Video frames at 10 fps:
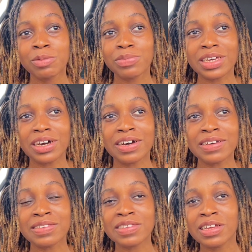
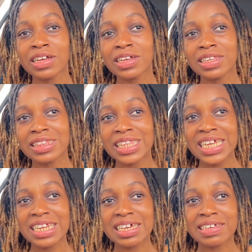because the
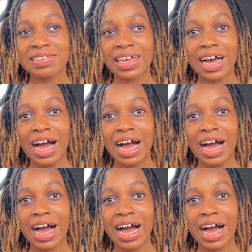thing is,